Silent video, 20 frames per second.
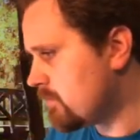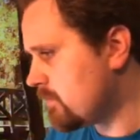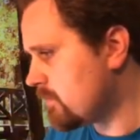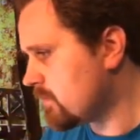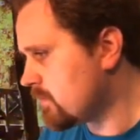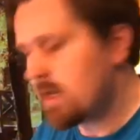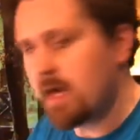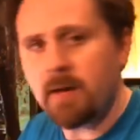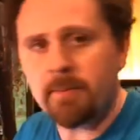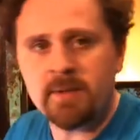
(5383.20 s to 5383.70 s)

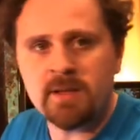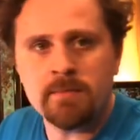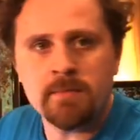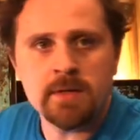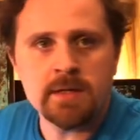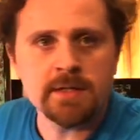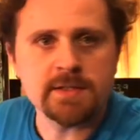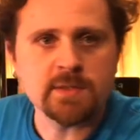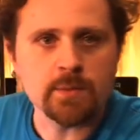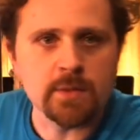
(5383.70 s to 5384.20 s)
How many
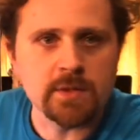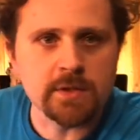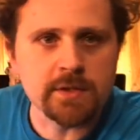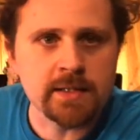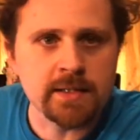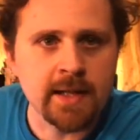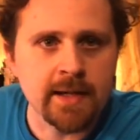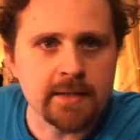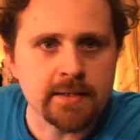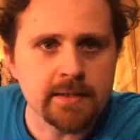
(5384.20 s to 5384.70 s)
minutes are we
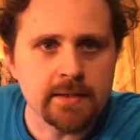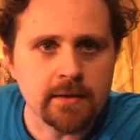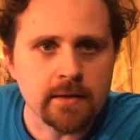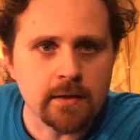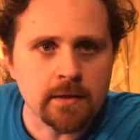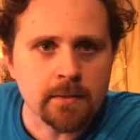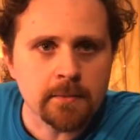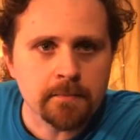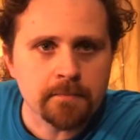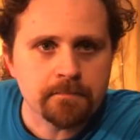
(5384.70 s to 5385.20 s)
looking at
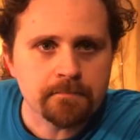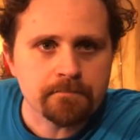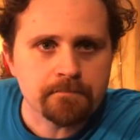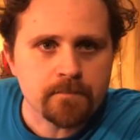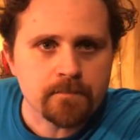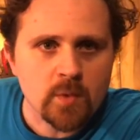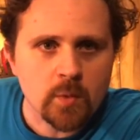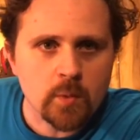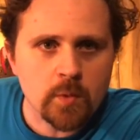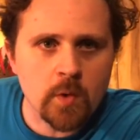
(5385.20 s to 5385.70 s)
here?
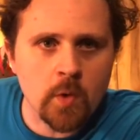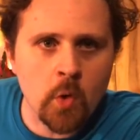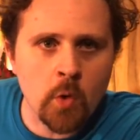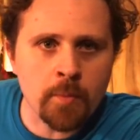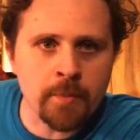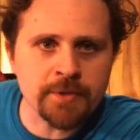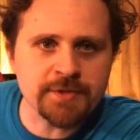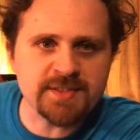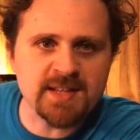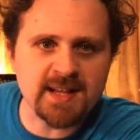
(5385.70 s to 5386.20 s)
We're
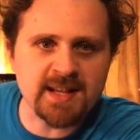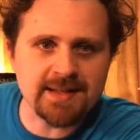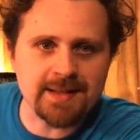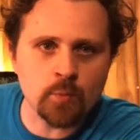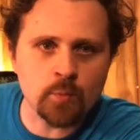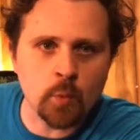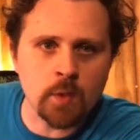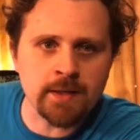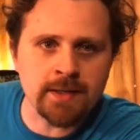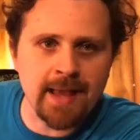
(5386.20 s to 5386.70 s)
almost at
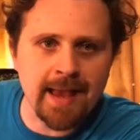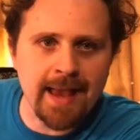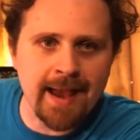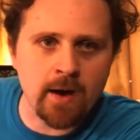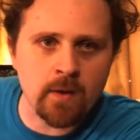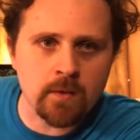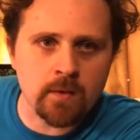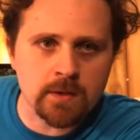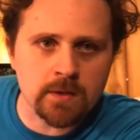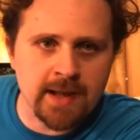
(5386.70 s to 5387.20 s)
one
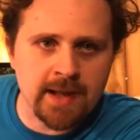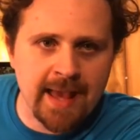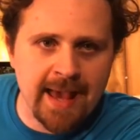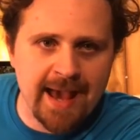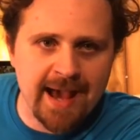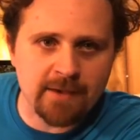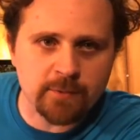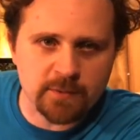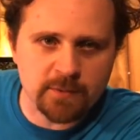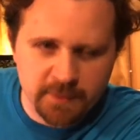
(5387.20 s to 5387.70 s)
hour and a
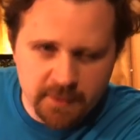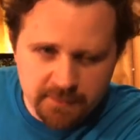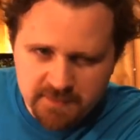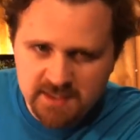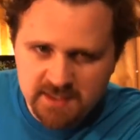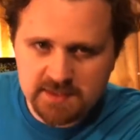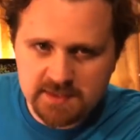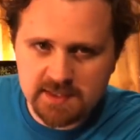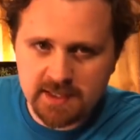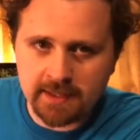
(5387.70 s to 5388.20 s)
half. We're
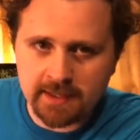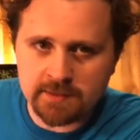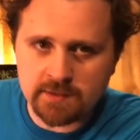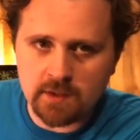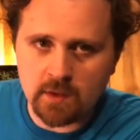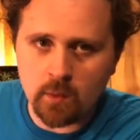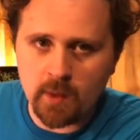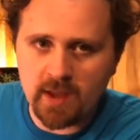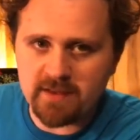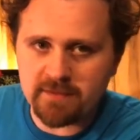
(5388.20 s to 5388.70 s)
15 seconds
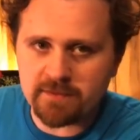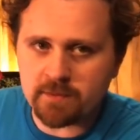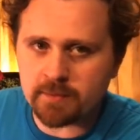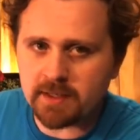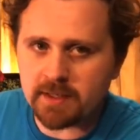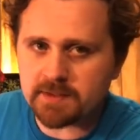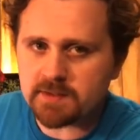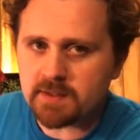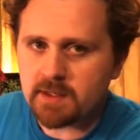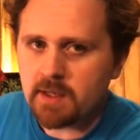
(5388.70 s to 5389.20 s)
away from
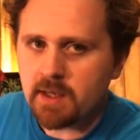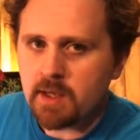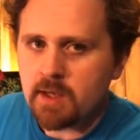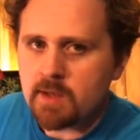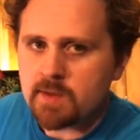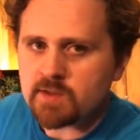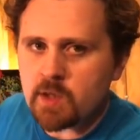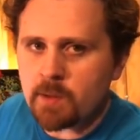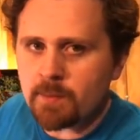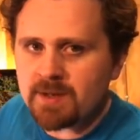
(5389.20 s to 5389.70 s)
it.
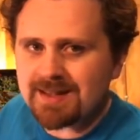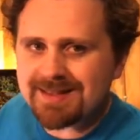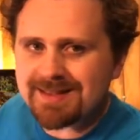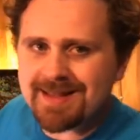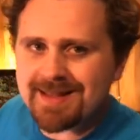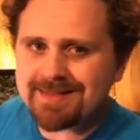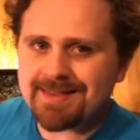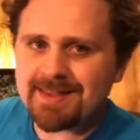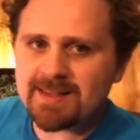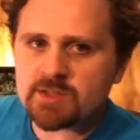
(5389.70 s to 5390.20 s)
So I'm going to
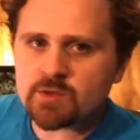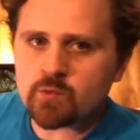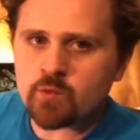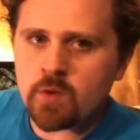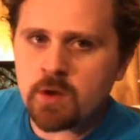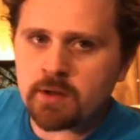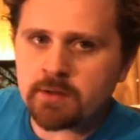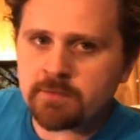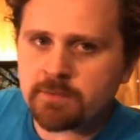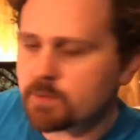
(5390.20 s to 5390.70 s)
let this
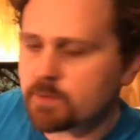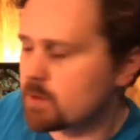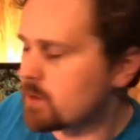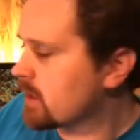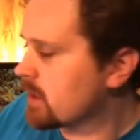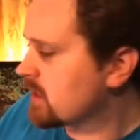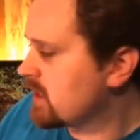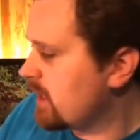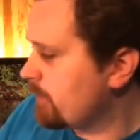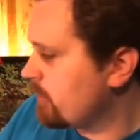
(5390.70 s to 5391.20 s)
run for a
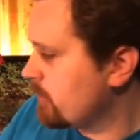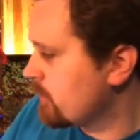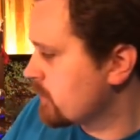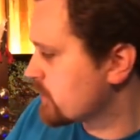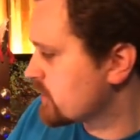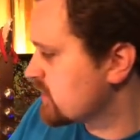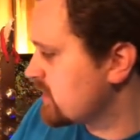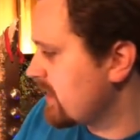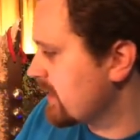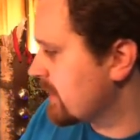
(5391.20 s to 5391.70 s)
couple more
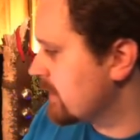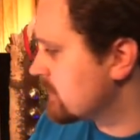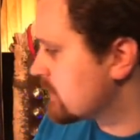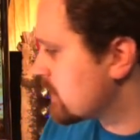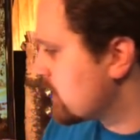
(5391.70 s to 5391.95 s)
seconds.